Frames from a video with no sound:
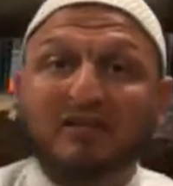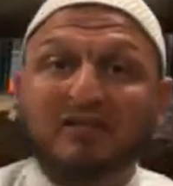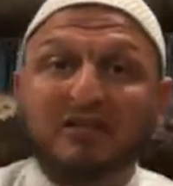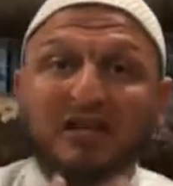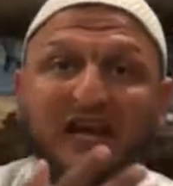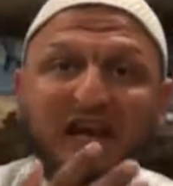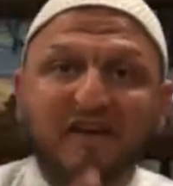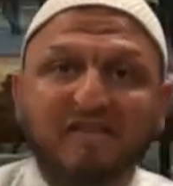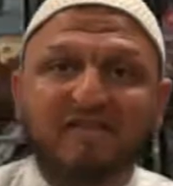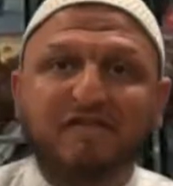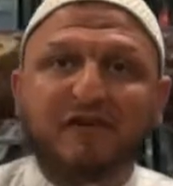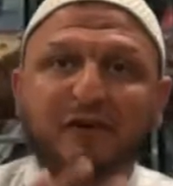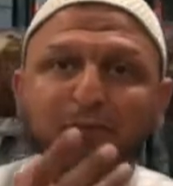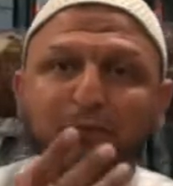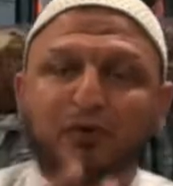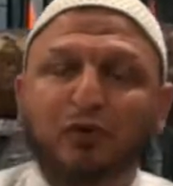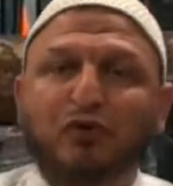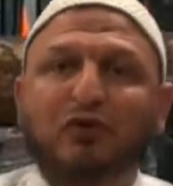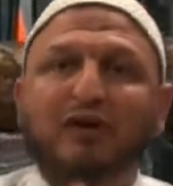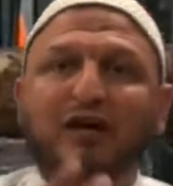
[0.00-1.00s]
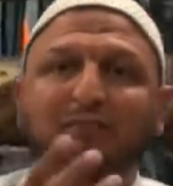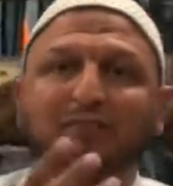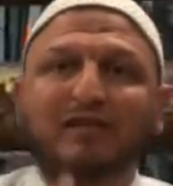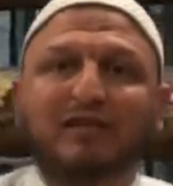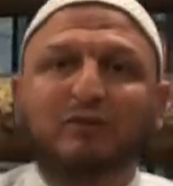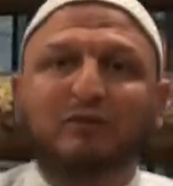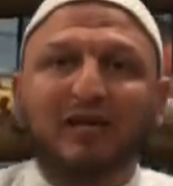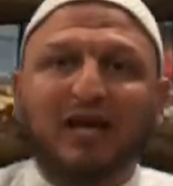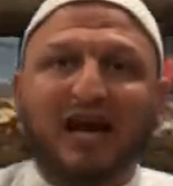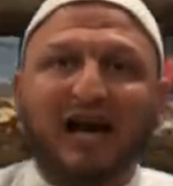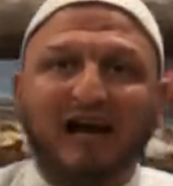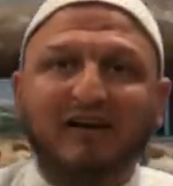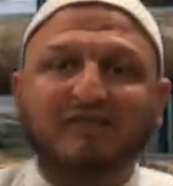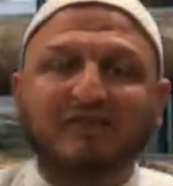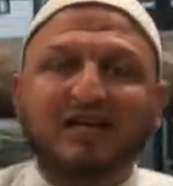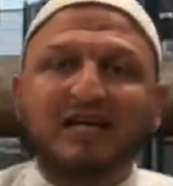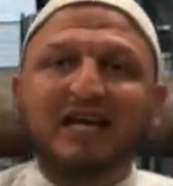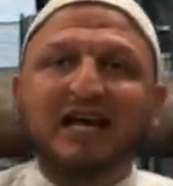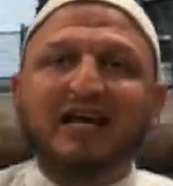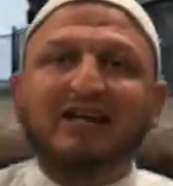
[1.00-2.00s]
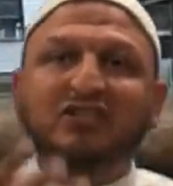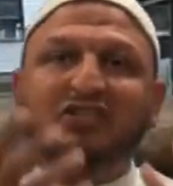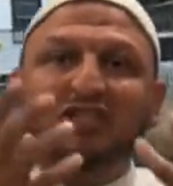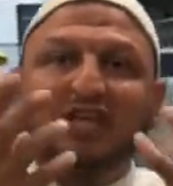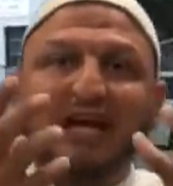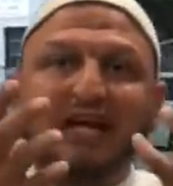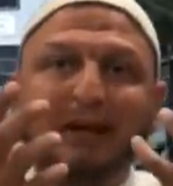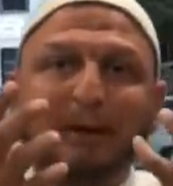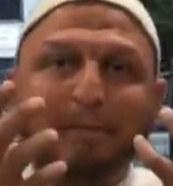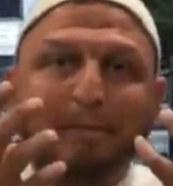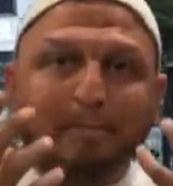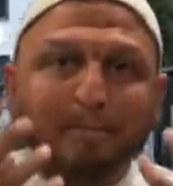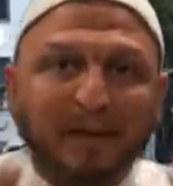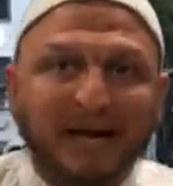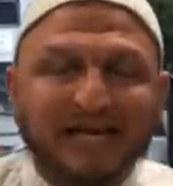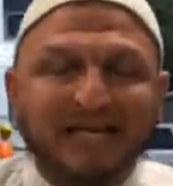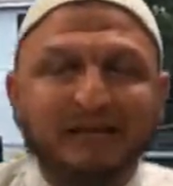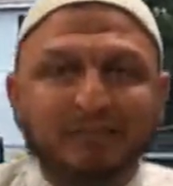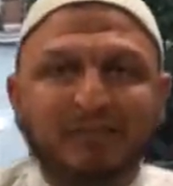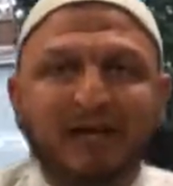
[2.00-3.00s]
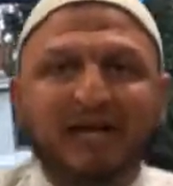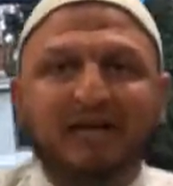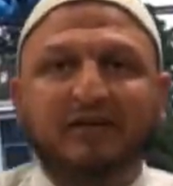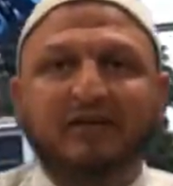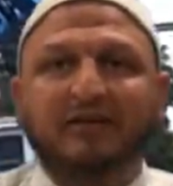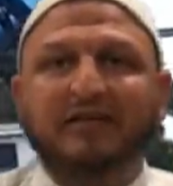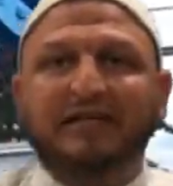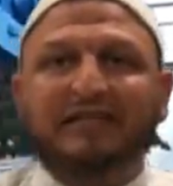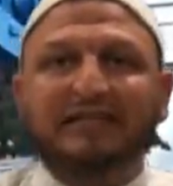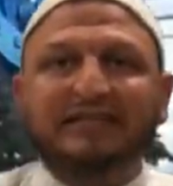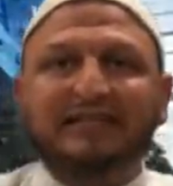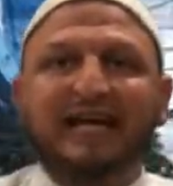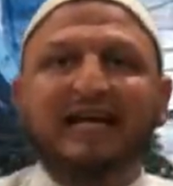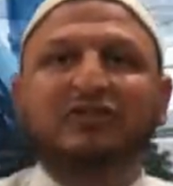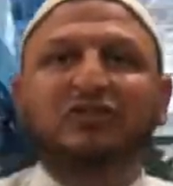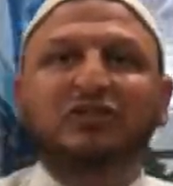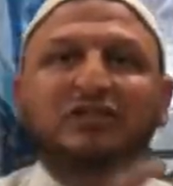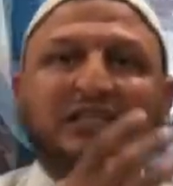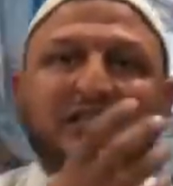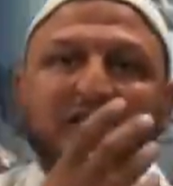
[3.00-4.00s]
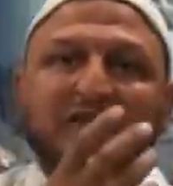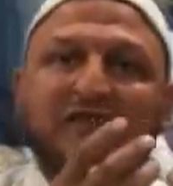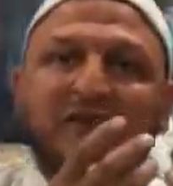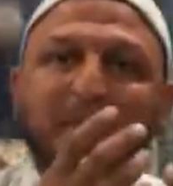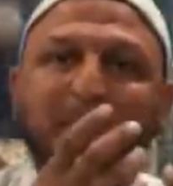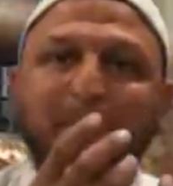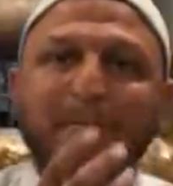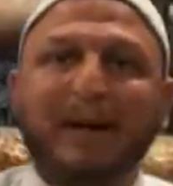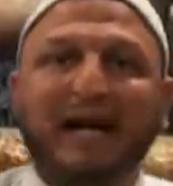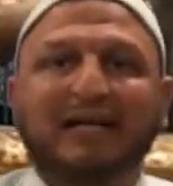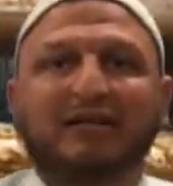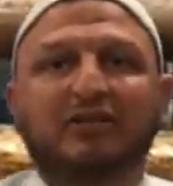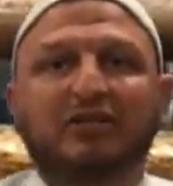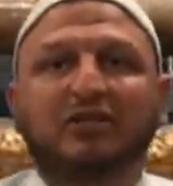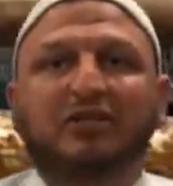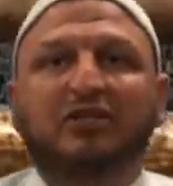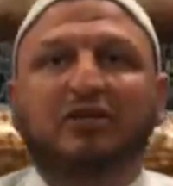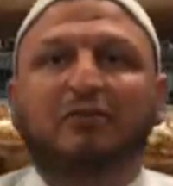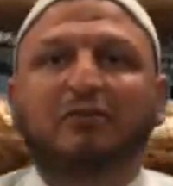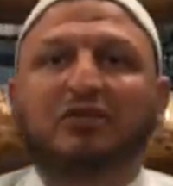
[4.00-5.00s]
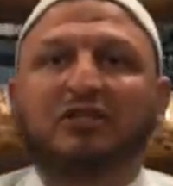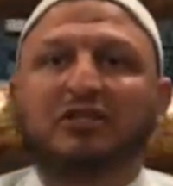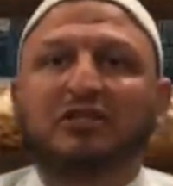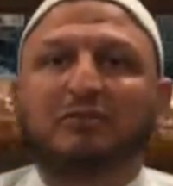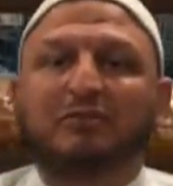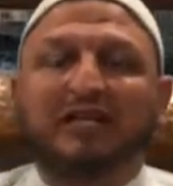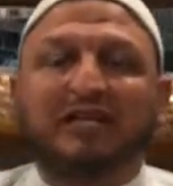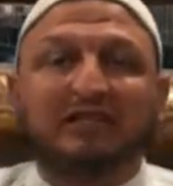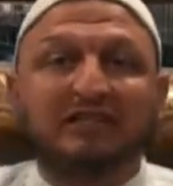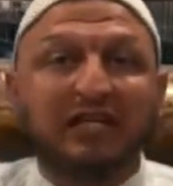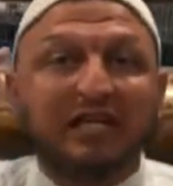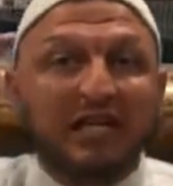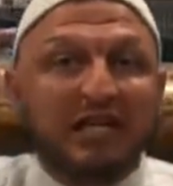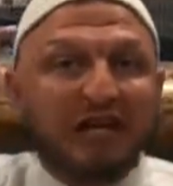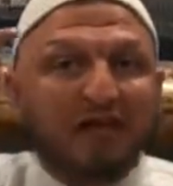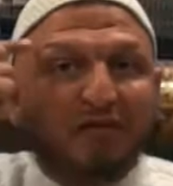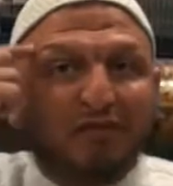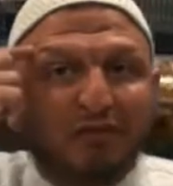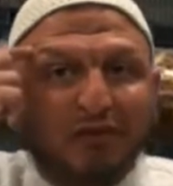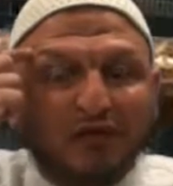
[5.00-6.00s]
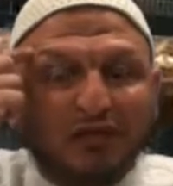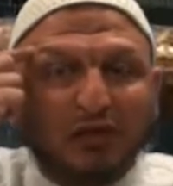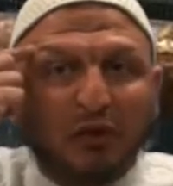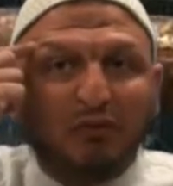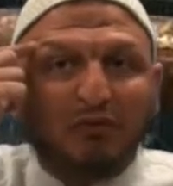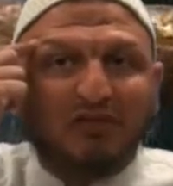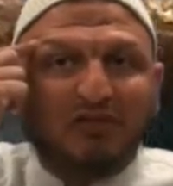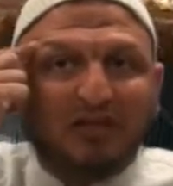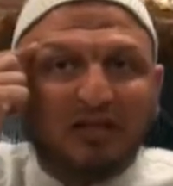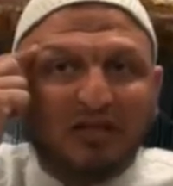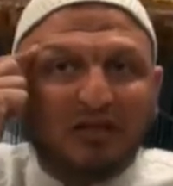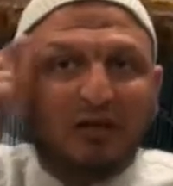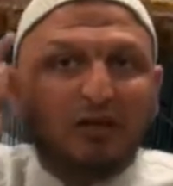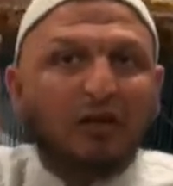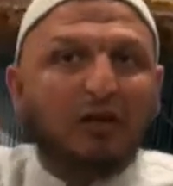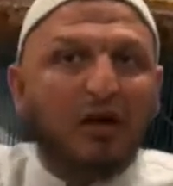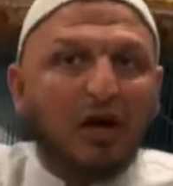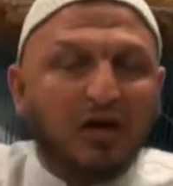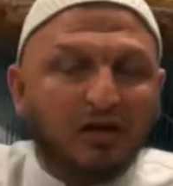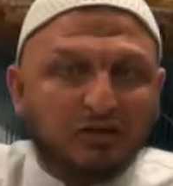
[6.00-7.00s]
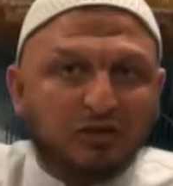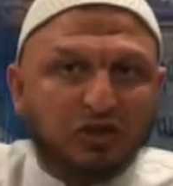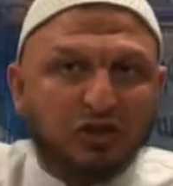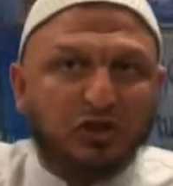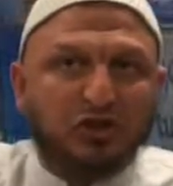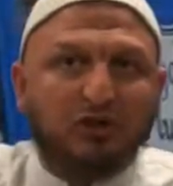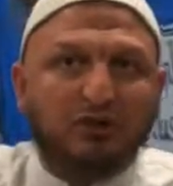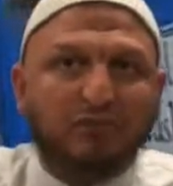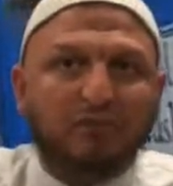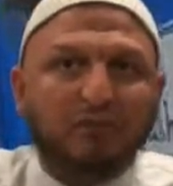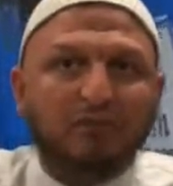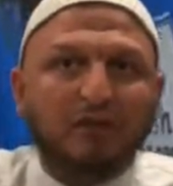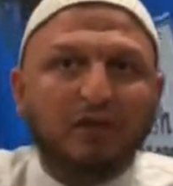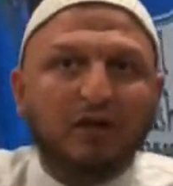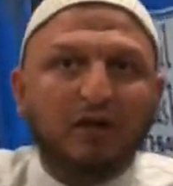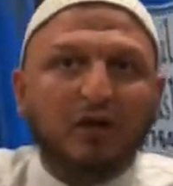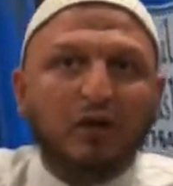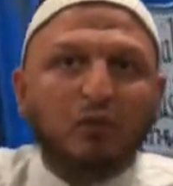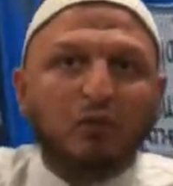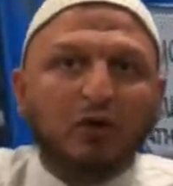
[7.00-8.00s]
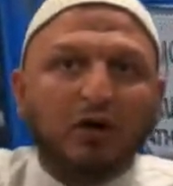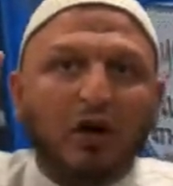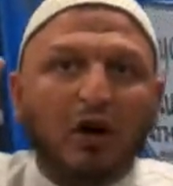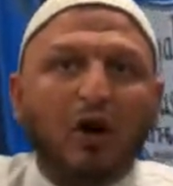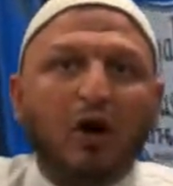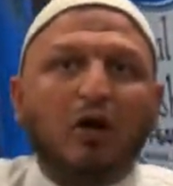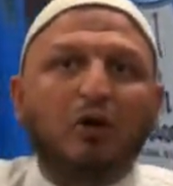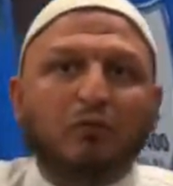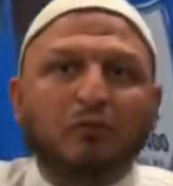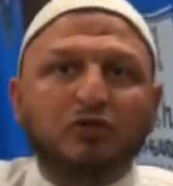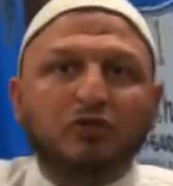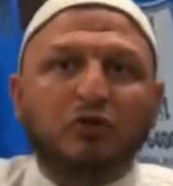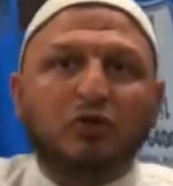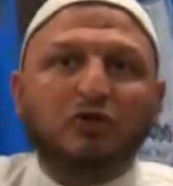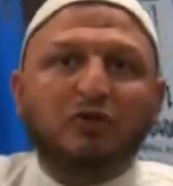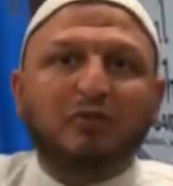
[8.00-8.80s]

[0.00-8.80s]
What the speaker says: So every program that we have, it's not a money maker, it is actually giving back to the community, because if we don't think long term, we're always going